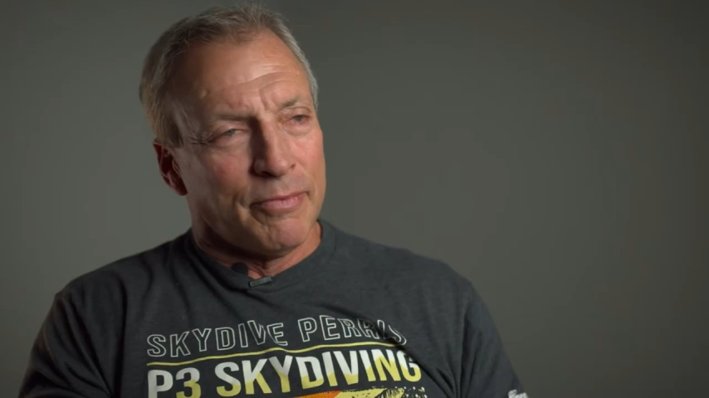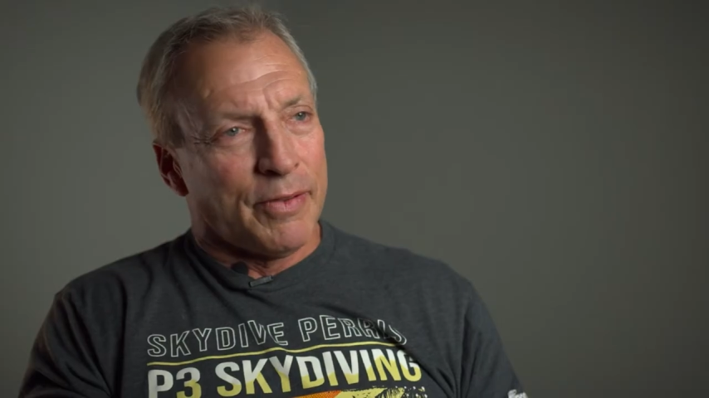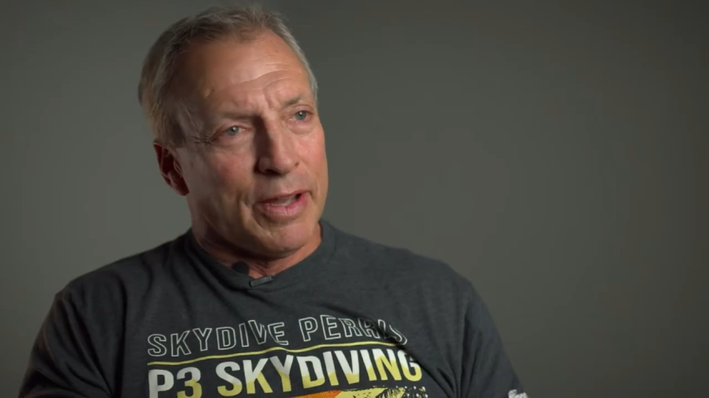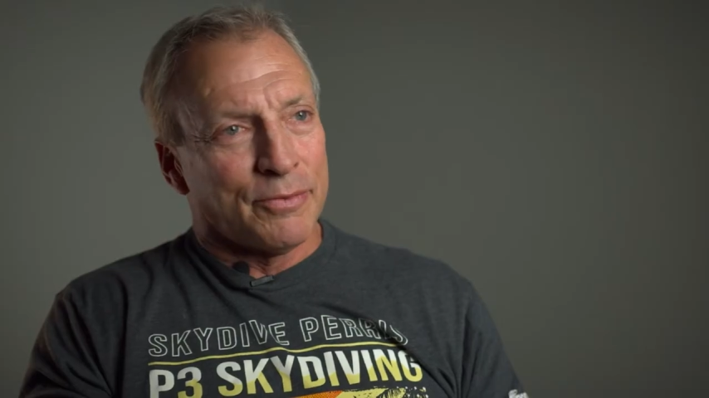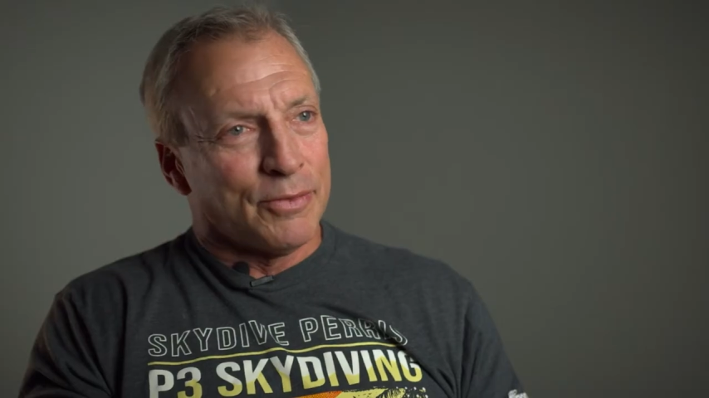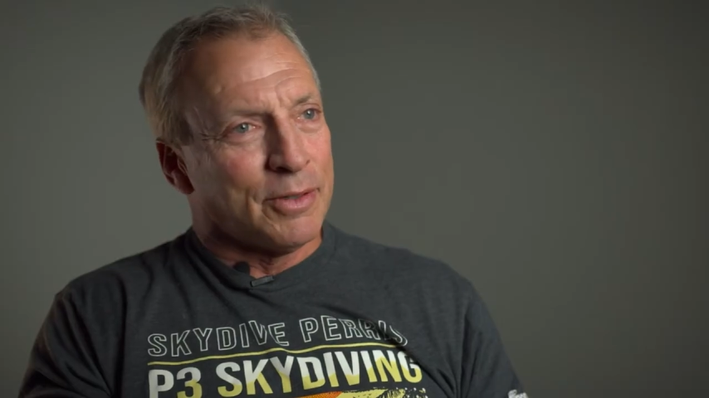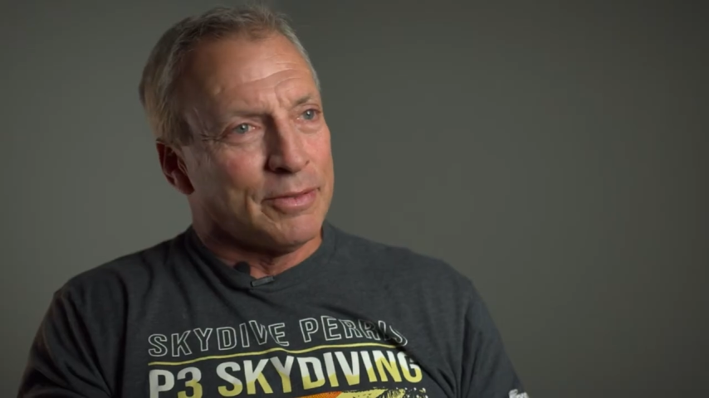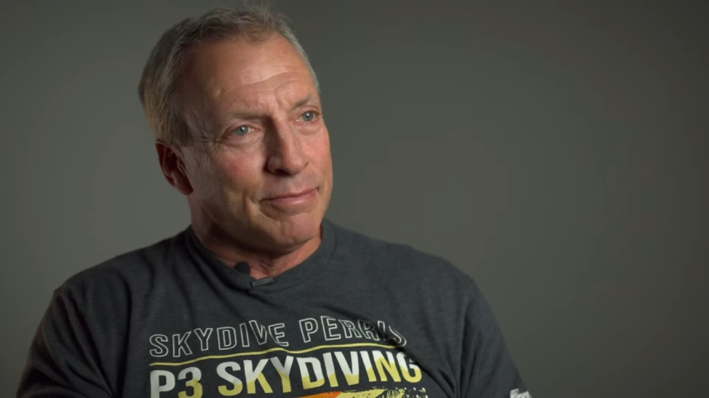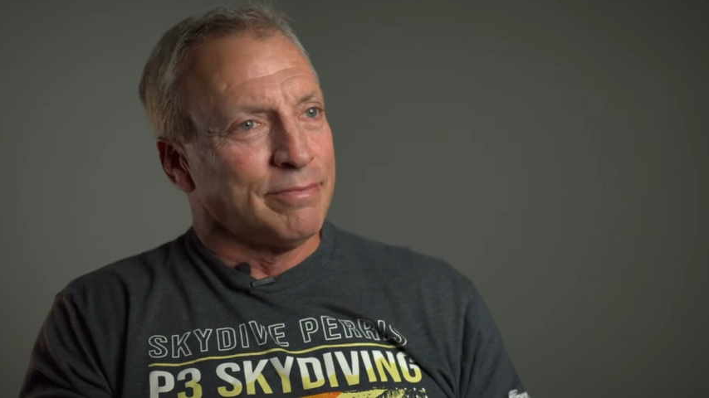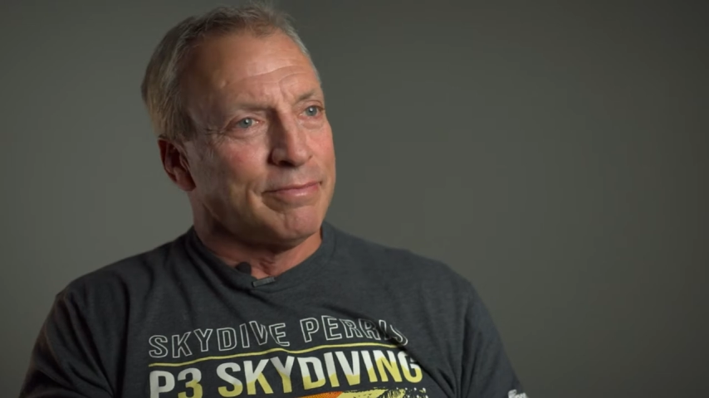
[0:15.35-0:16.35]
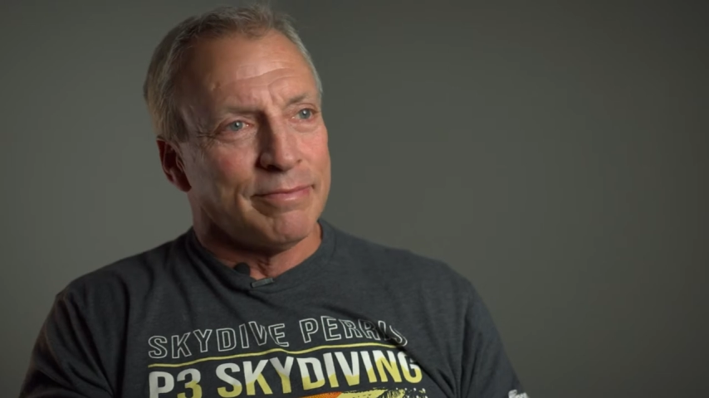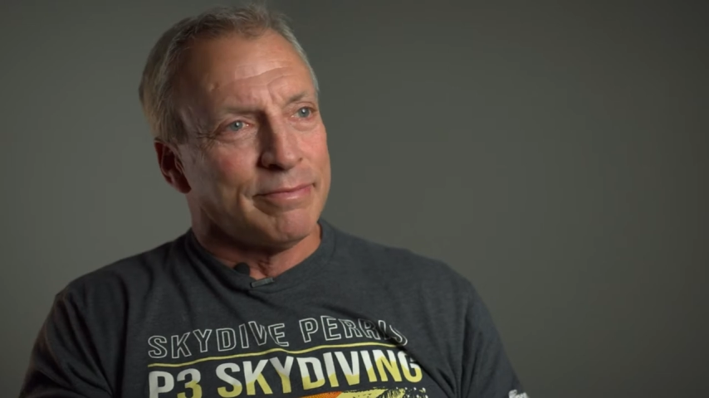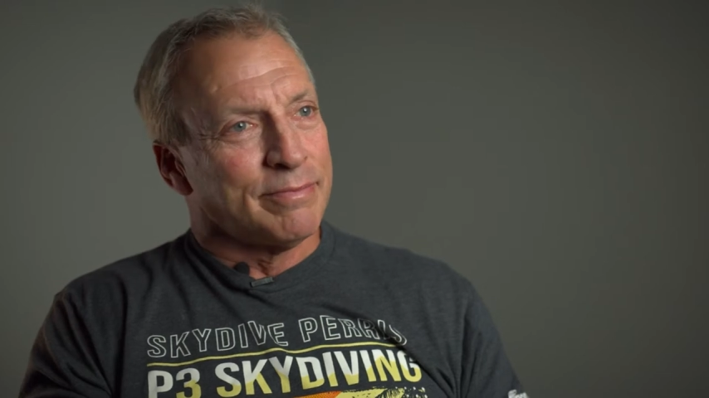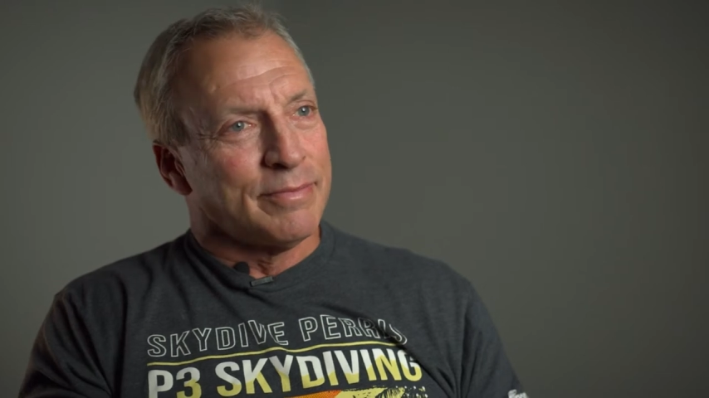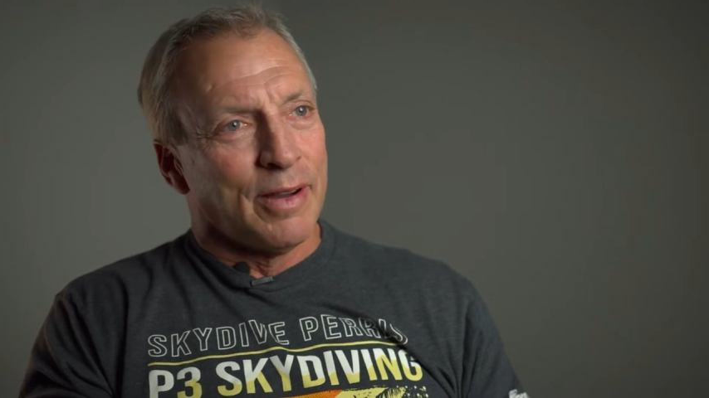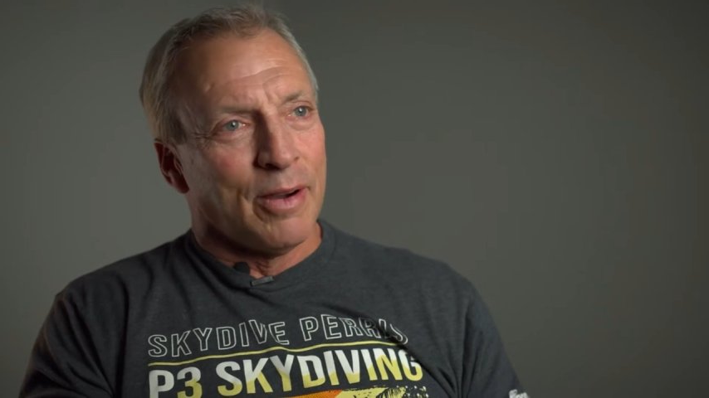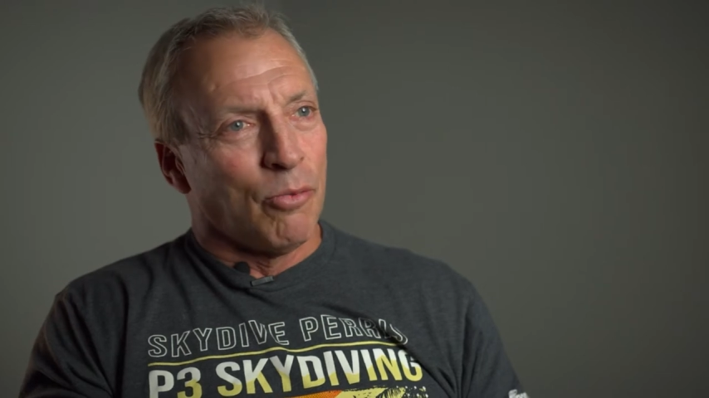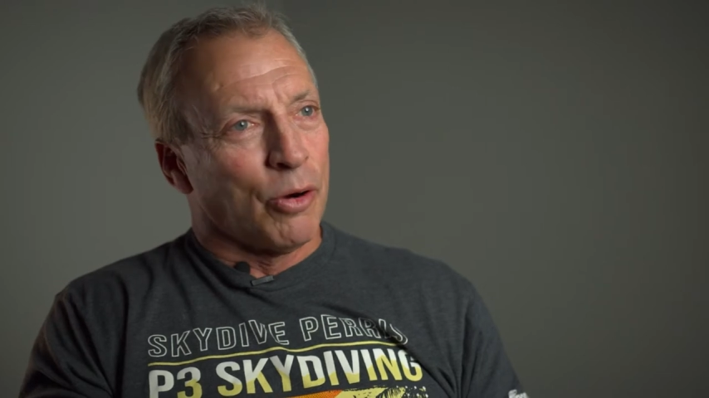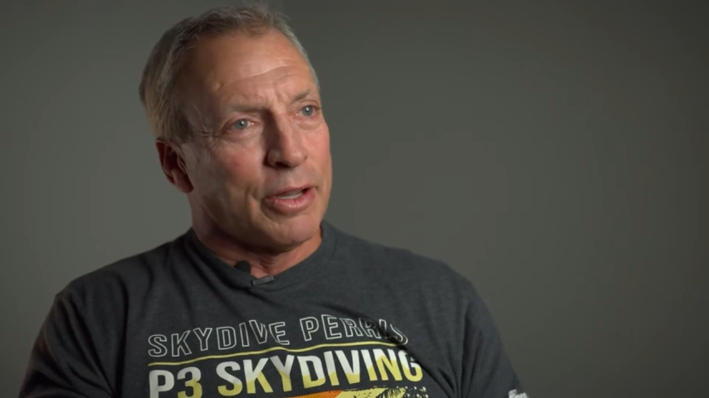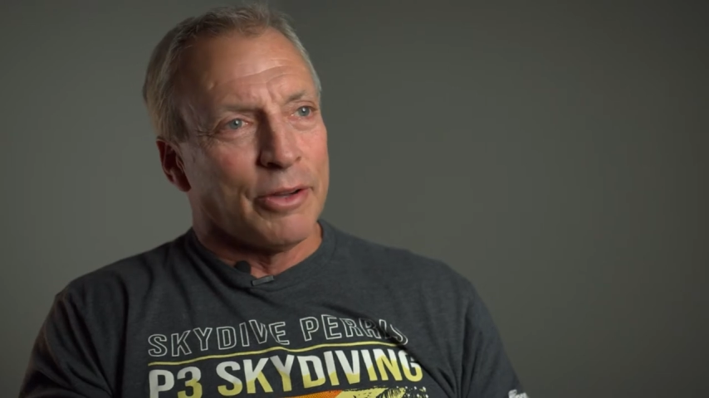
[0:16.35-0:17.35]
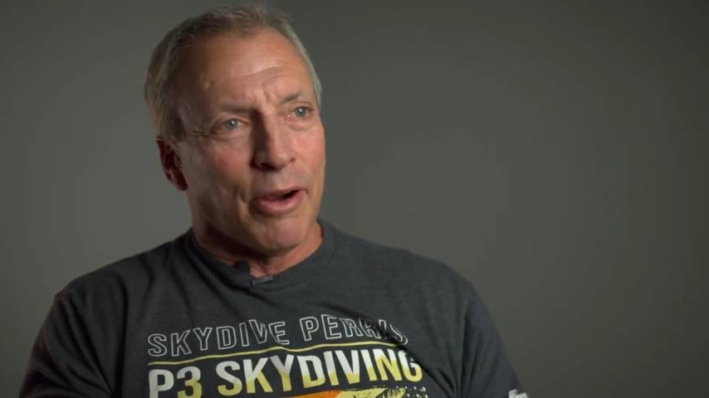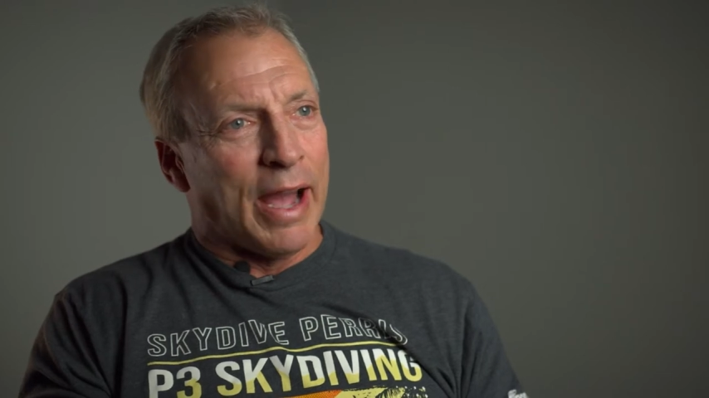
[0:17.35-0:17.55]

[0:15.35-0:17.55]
faithful, working your